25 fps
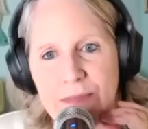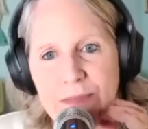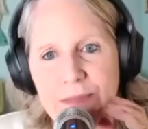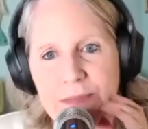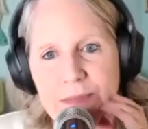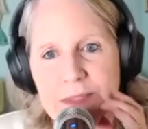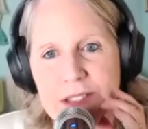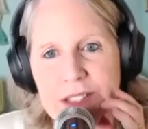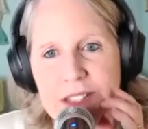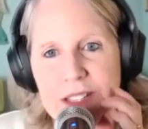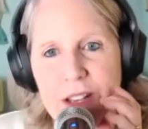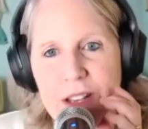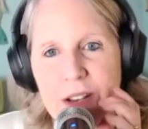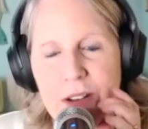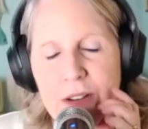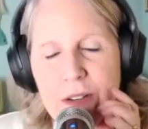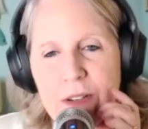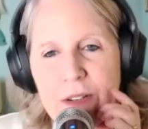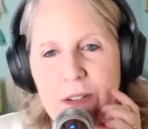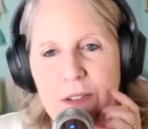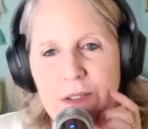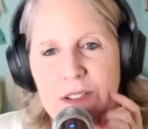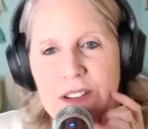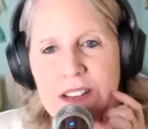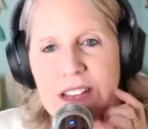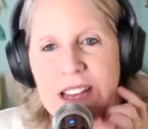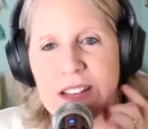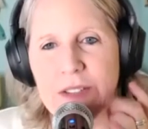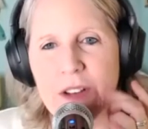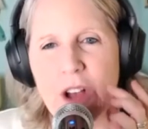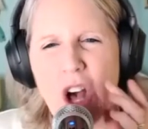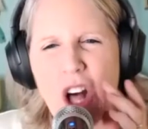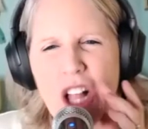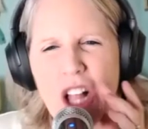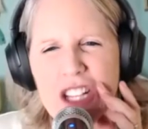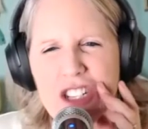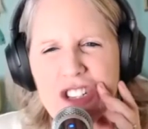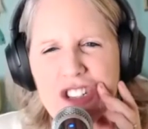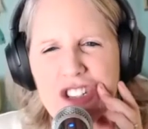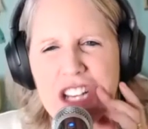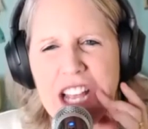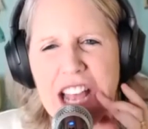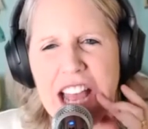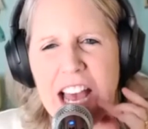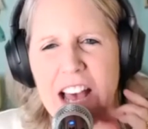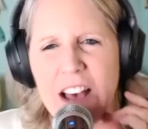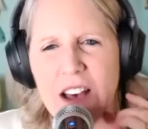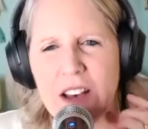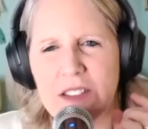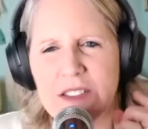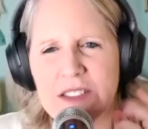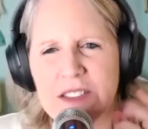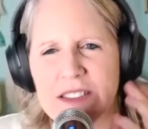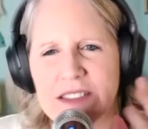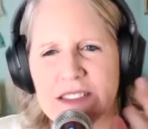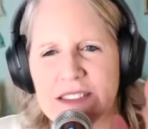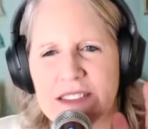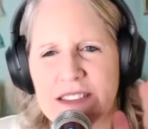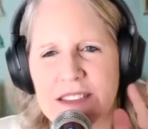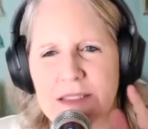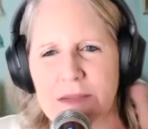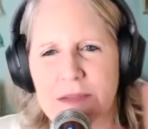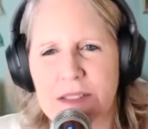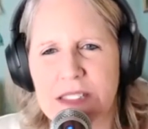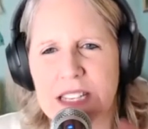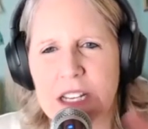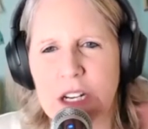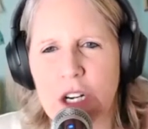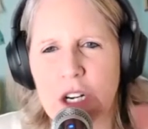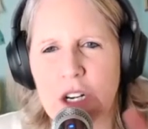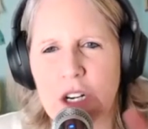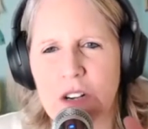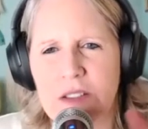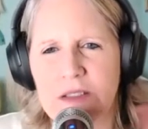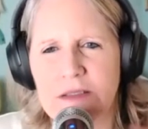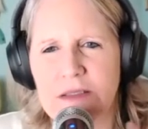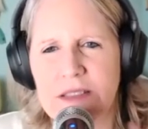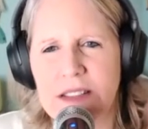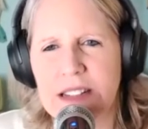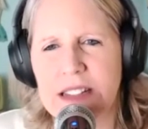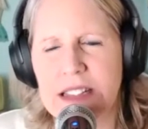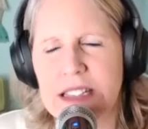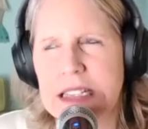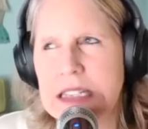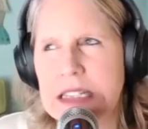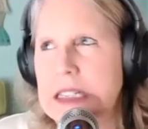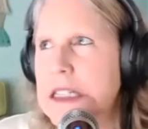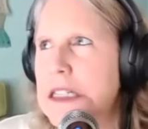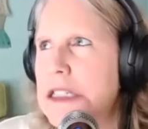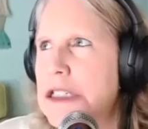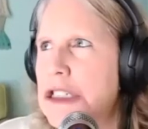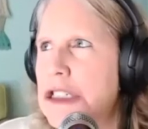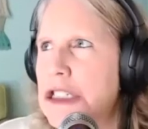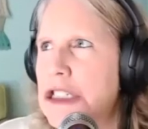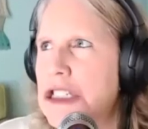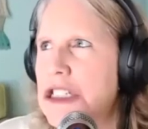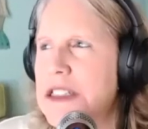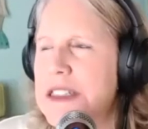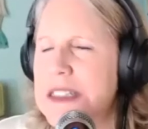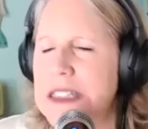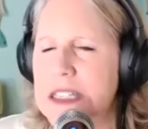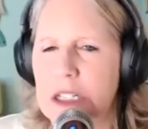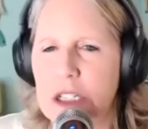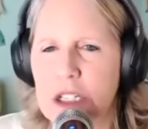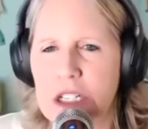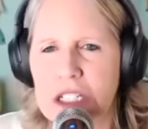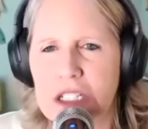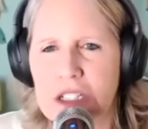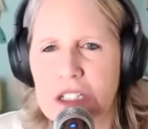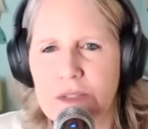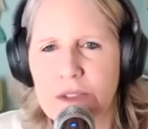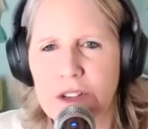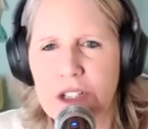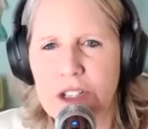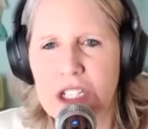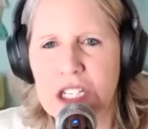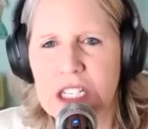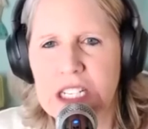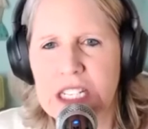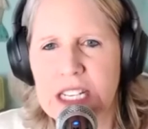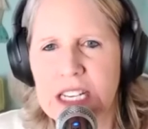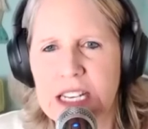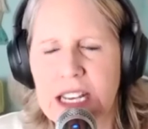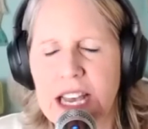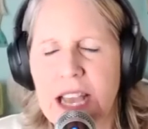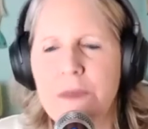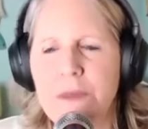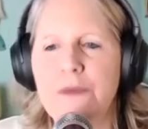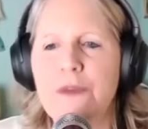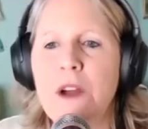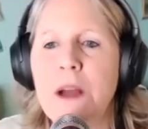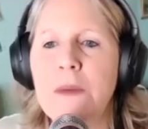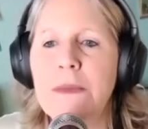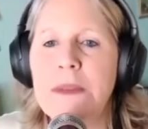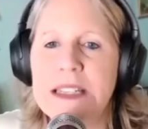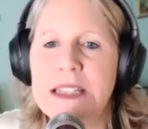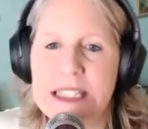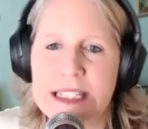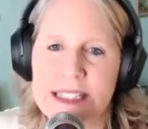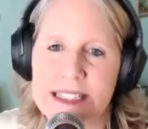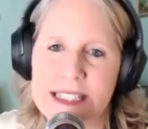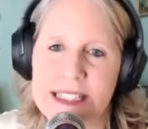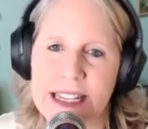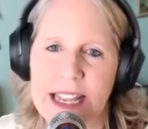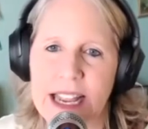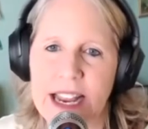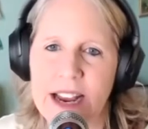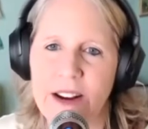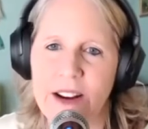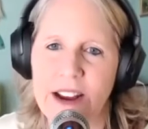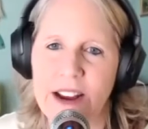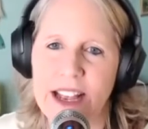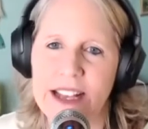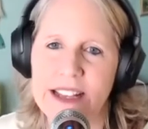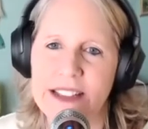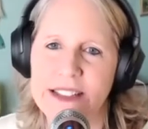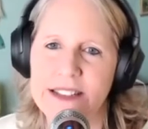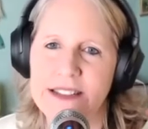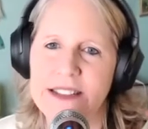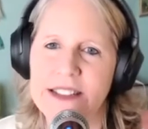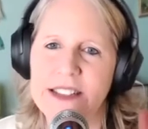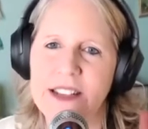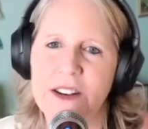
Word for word: So kind of a college town, center ish center ish of Virginia. I'm from the DC area, so